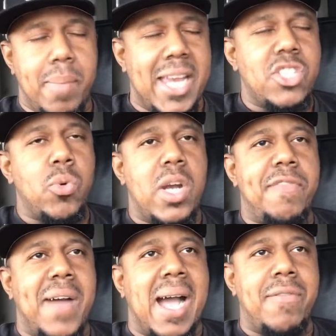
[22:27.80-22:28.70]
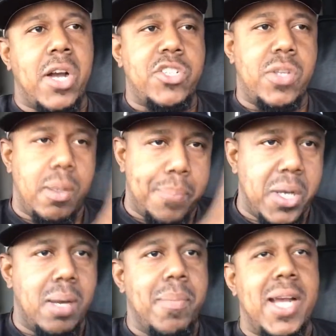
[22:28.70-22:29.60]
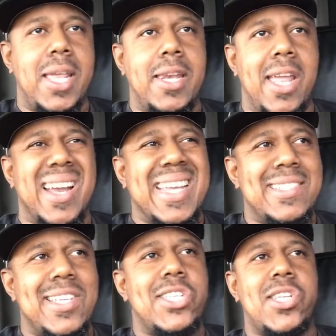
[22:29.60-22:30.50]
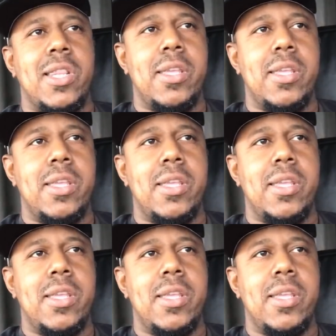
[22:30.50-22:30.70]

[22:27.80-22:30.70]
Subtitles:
$2,500, you're putting the money in there consistently.